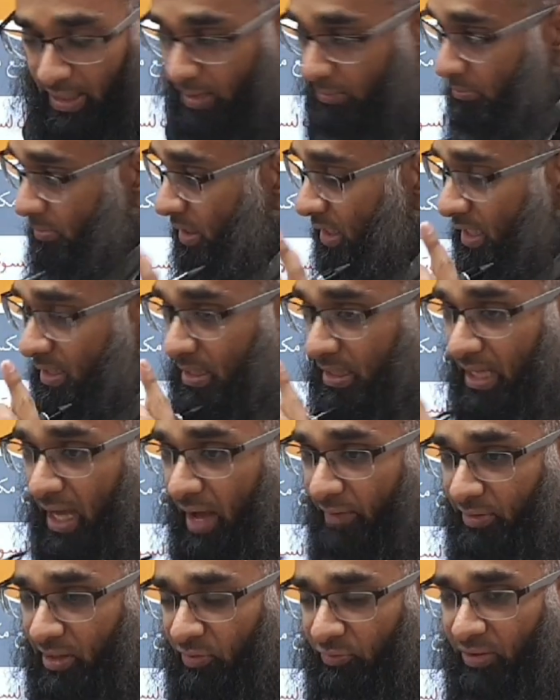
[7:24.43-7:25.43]
immediately
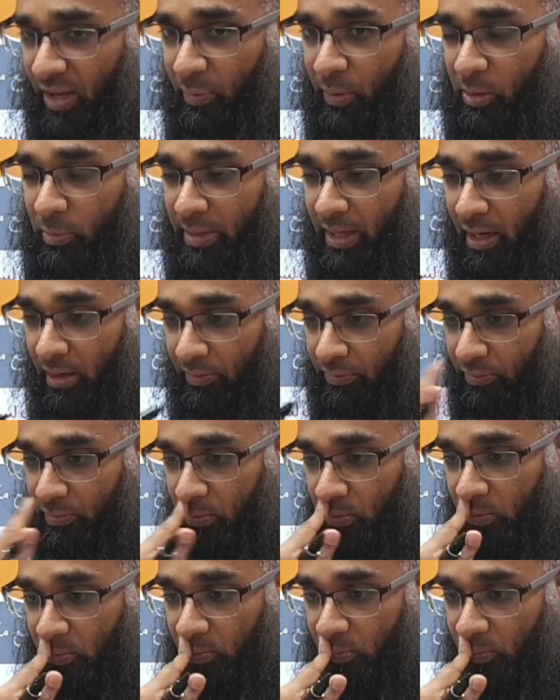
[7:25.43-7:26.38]
after the fa'il, what do we have?